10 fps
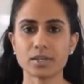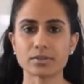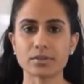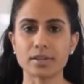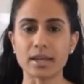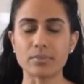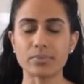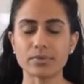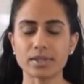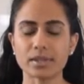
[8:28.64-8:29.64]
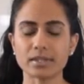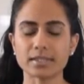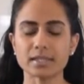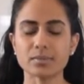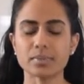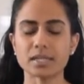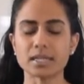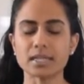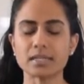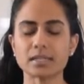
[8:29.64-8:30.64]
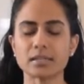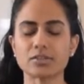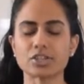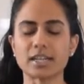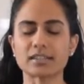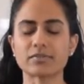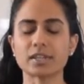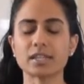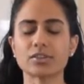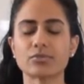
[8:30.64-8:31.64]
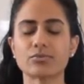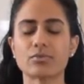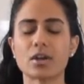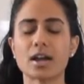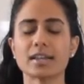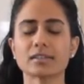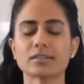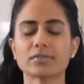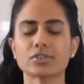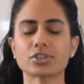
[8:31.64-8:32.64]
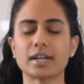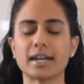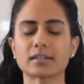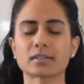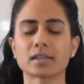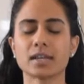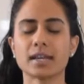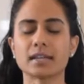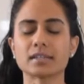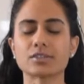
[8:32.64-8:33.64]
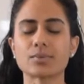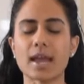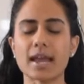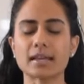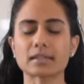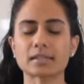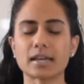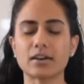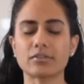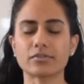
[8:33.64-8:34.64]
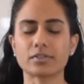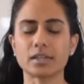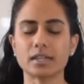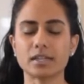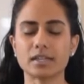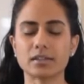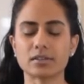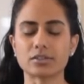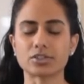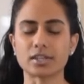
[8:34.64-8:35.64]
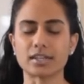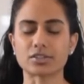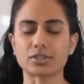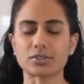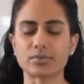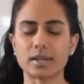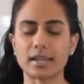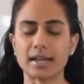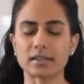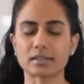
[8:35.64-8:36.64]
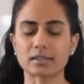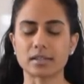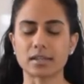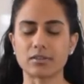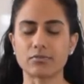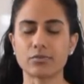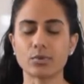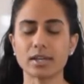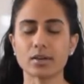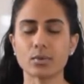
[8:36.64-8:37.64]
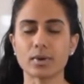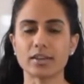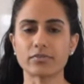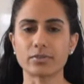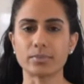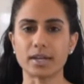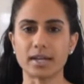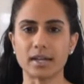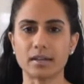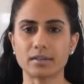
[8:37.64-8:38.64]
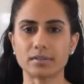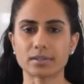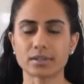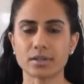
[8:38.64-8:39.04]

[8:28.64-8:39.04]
So again, breathing deeply into the chest, feeling the rise of the chest, and as you exhale, feeling the chest just relaxing and falling away from the hands.